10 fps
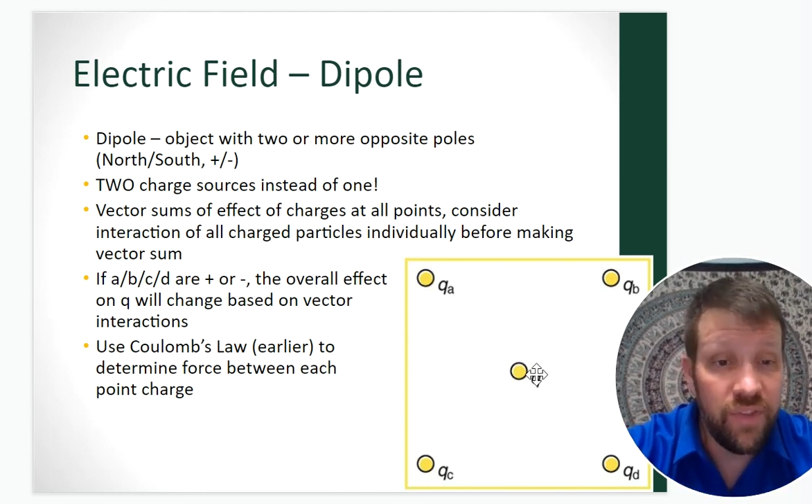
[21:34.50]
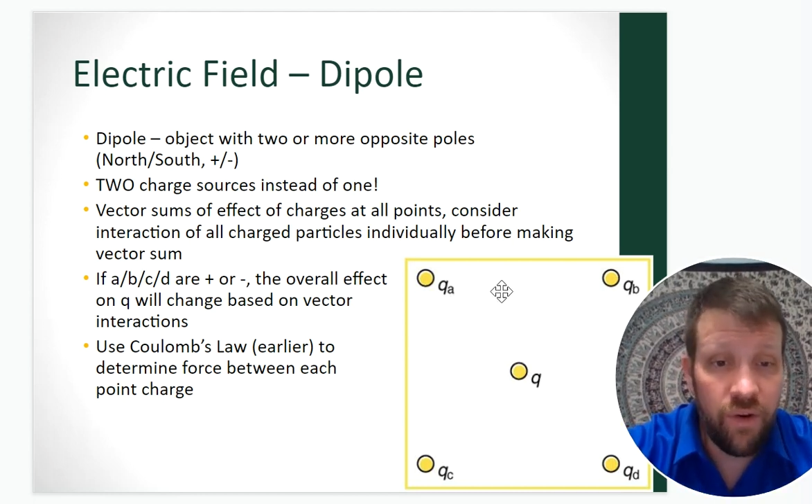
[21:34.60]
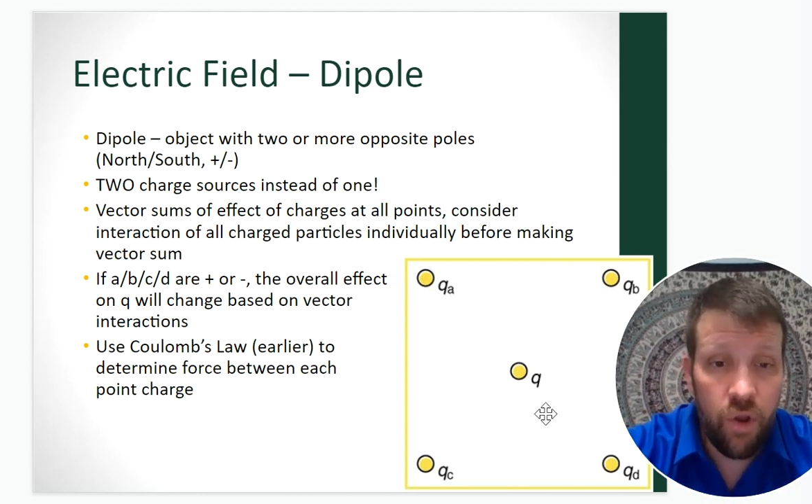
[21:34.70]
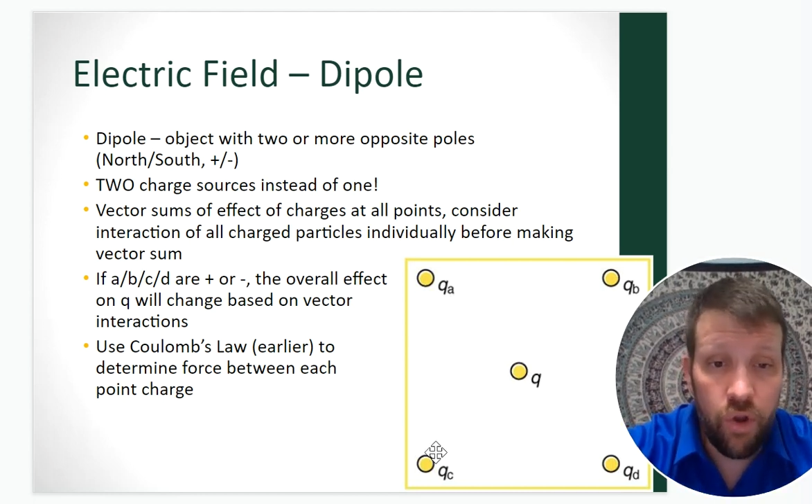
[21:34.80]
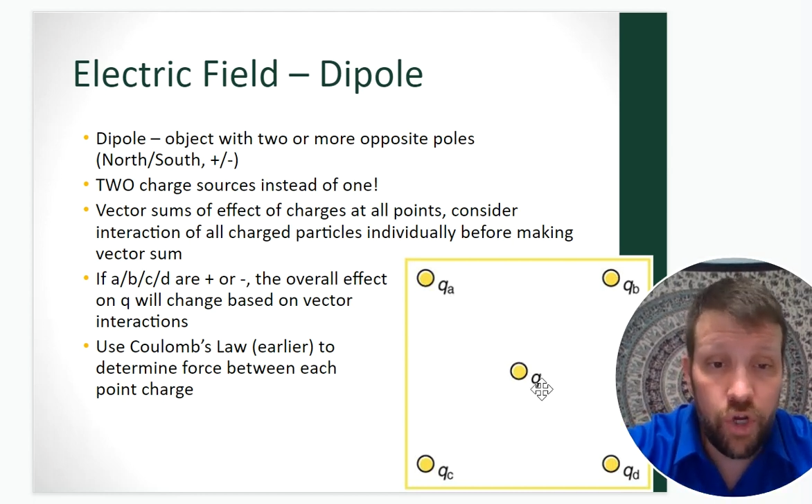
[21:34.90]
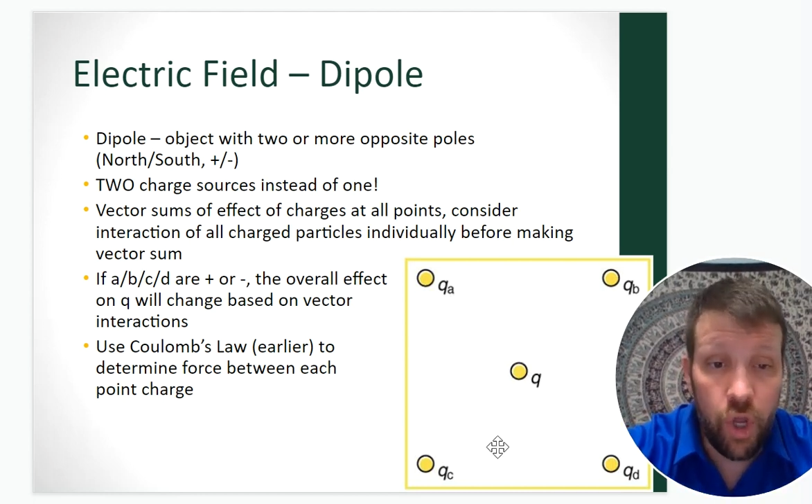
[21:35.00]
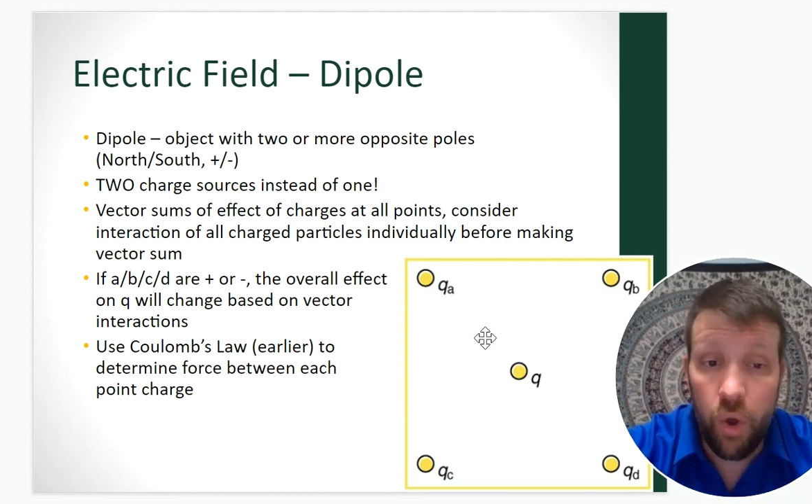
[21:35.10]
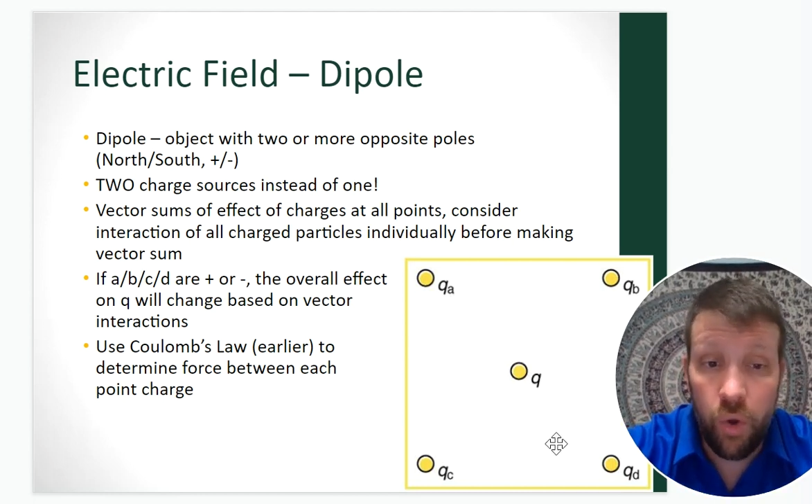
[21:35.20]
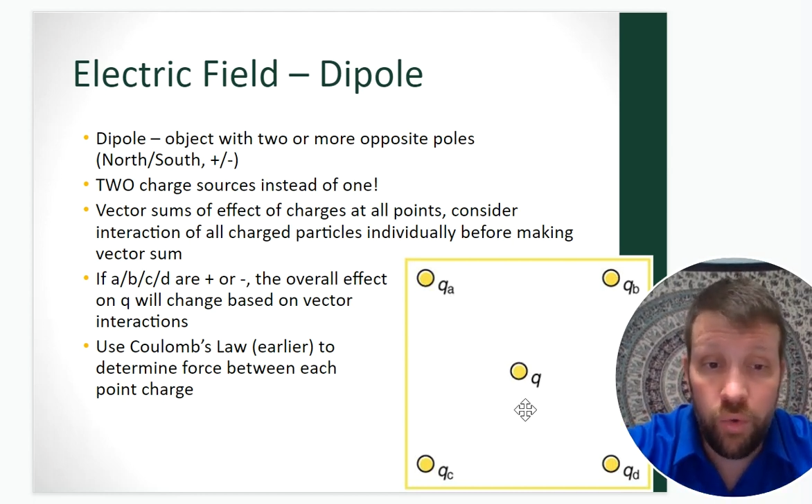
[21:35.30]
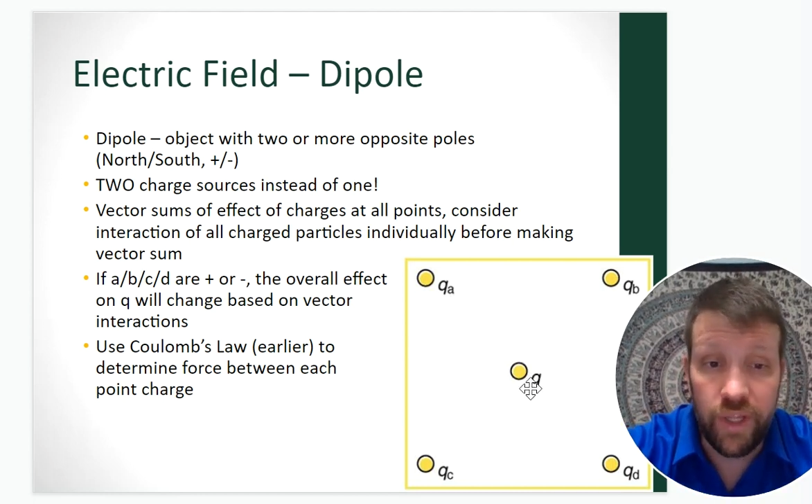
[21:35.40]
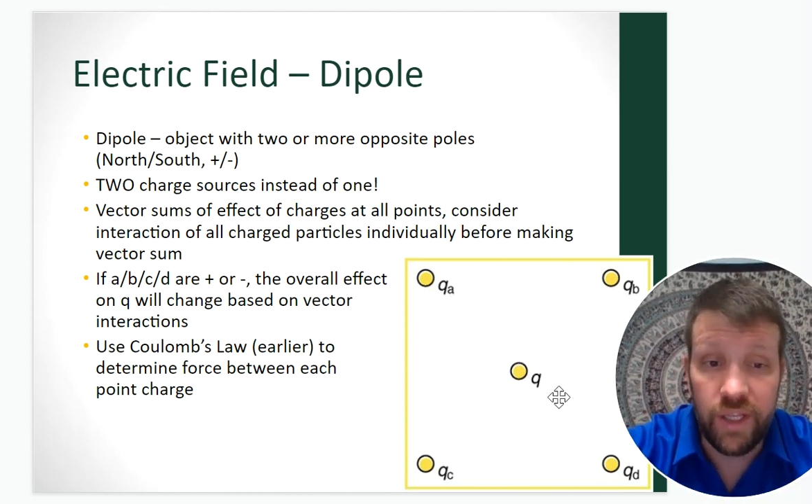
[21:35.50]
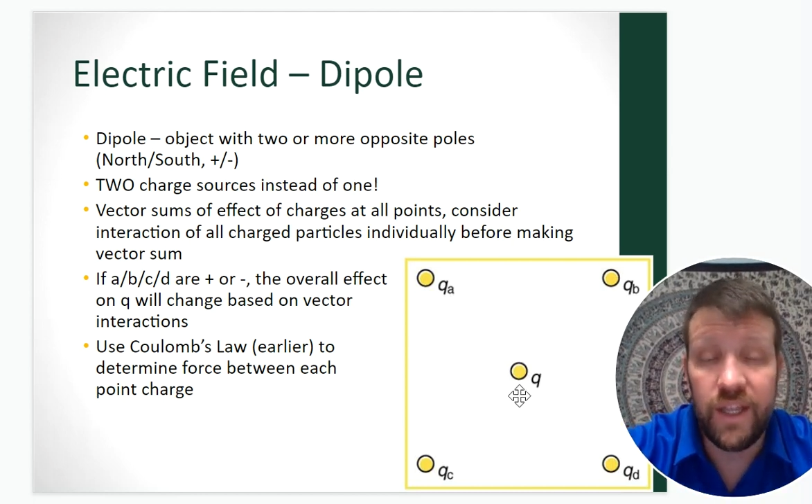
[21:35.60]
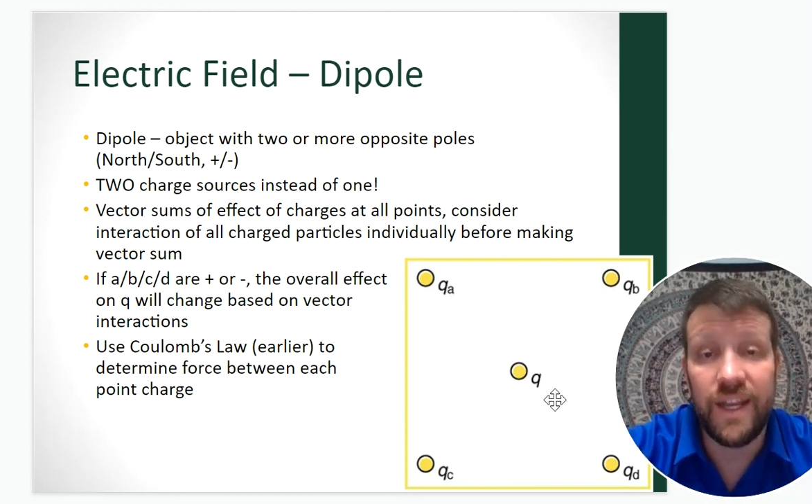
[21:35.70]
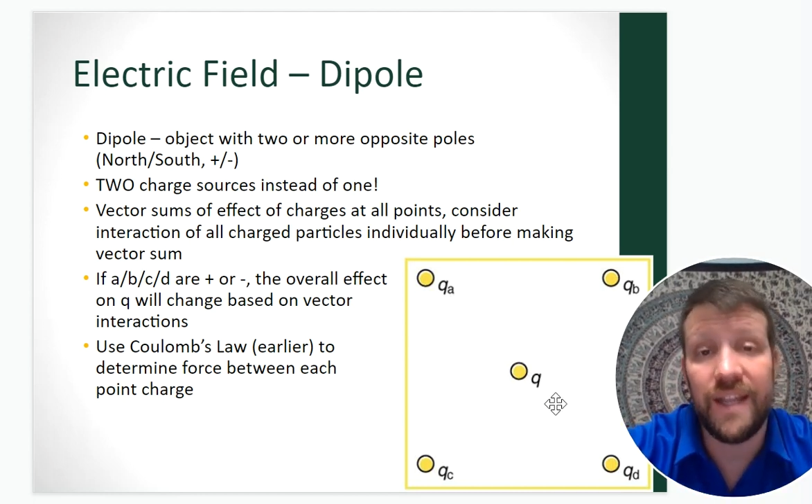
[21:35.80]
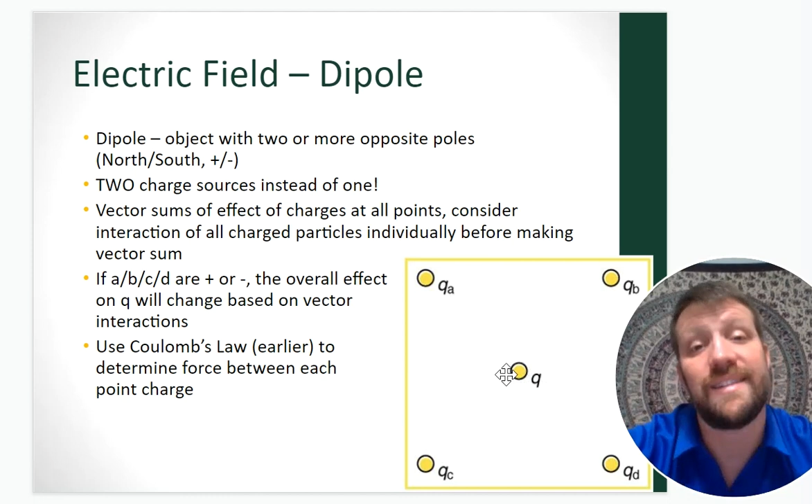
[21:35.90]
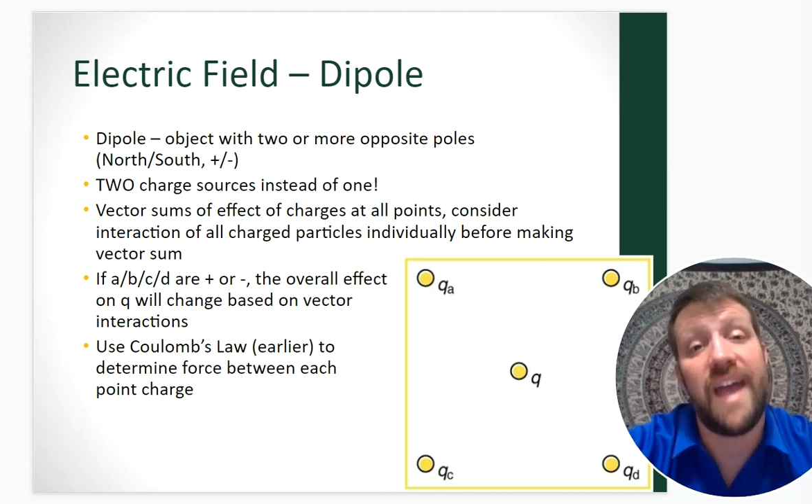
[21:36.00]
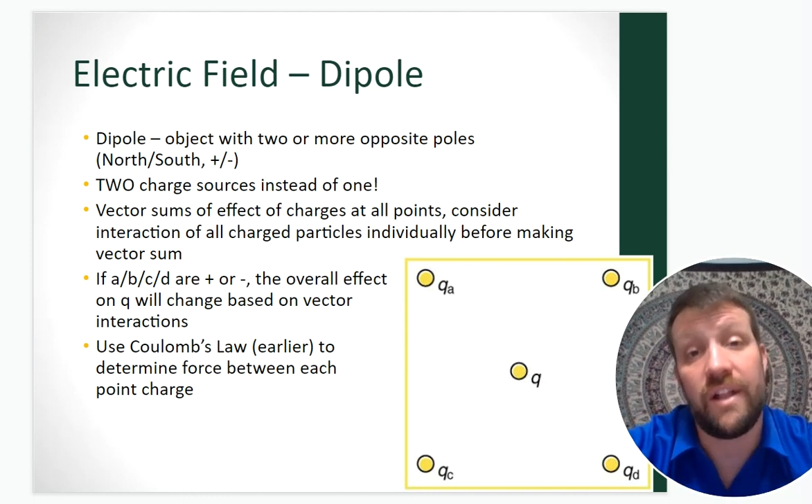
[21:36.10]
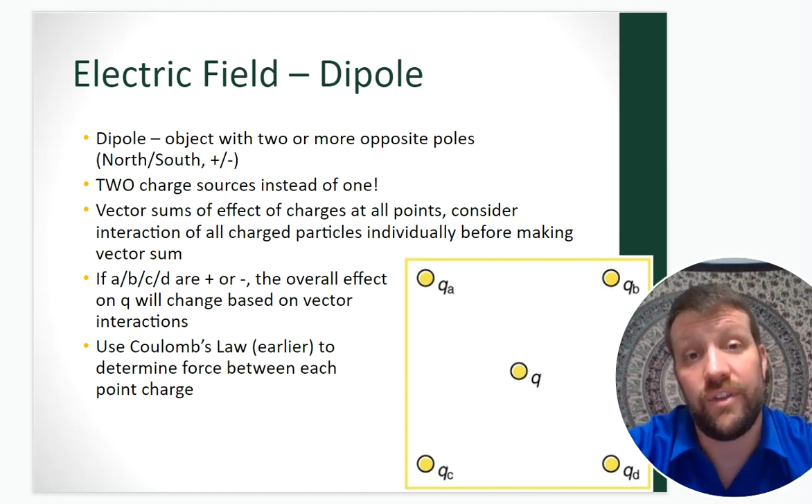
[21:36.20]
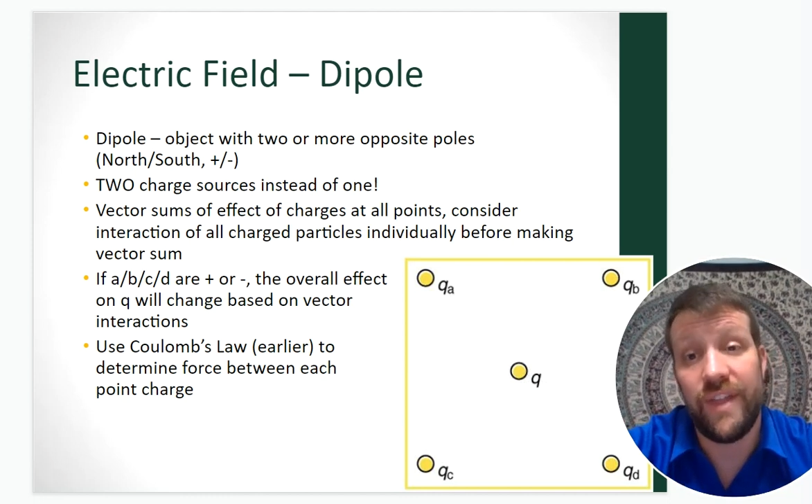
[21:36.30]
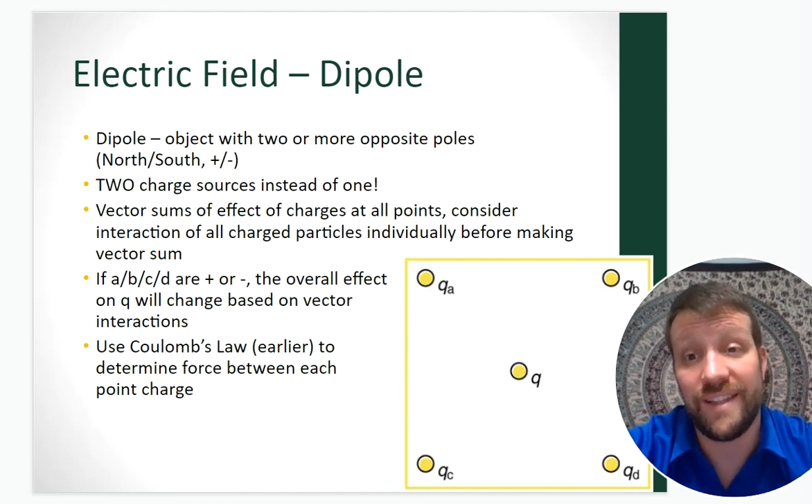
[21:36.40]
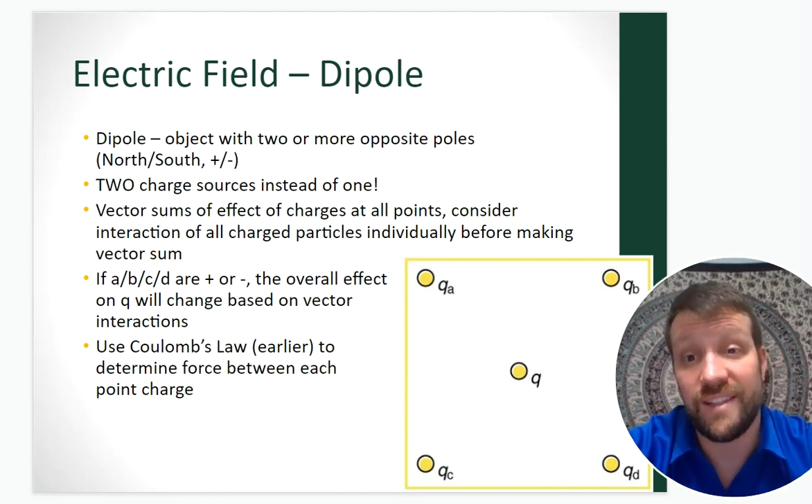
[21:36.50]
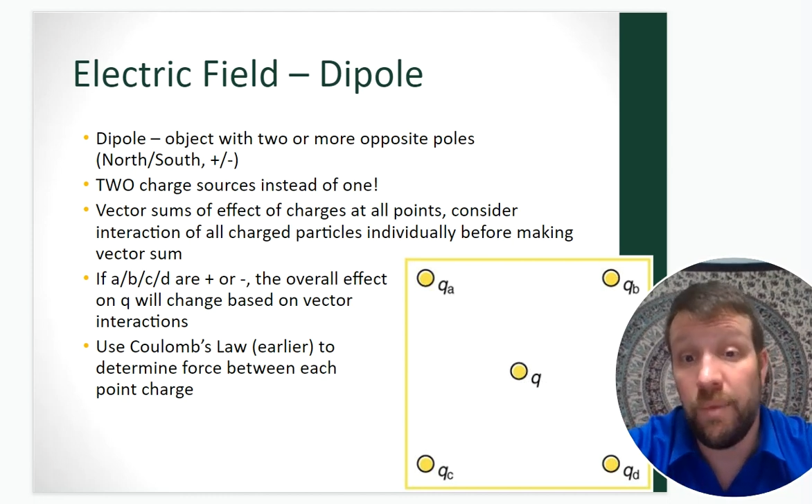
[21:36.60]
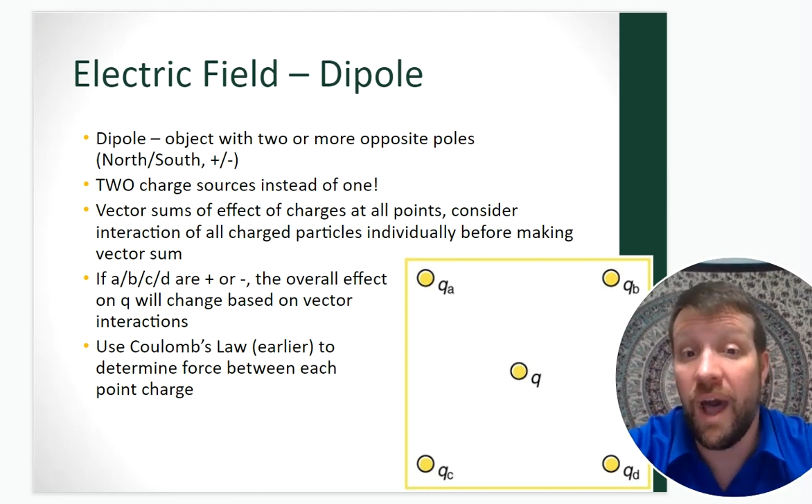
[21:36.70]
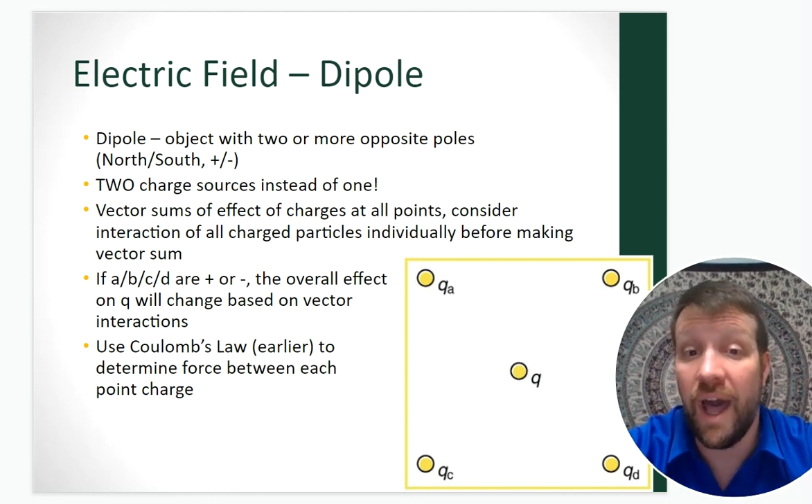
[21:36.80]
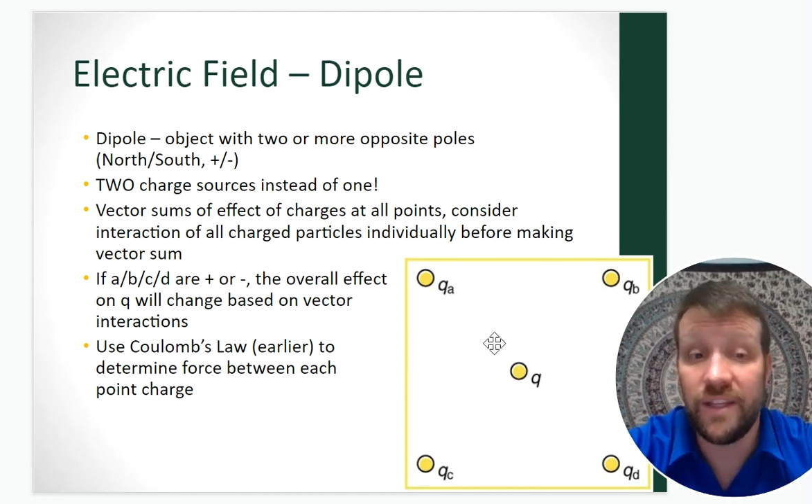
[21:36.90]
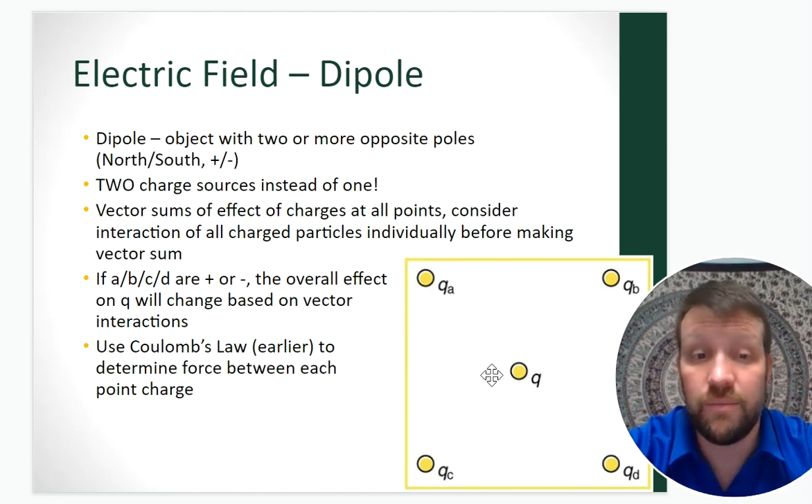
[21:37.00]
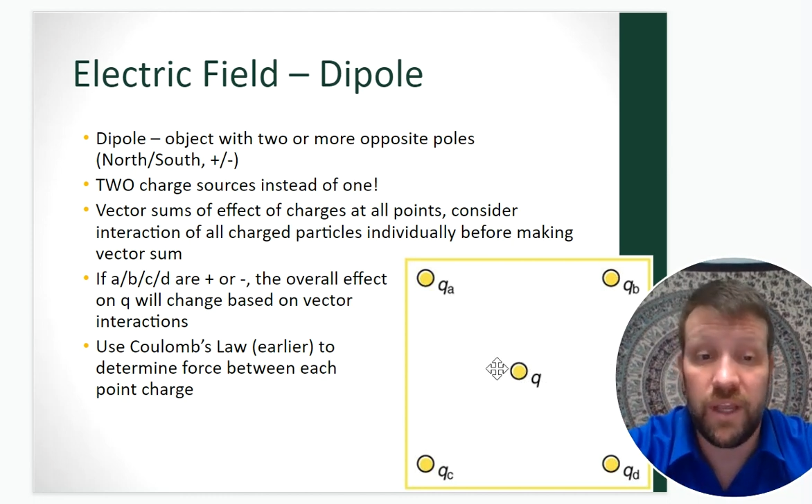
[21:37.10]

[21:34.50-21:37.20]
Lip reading: then they're all going to hold it in exactly that spot,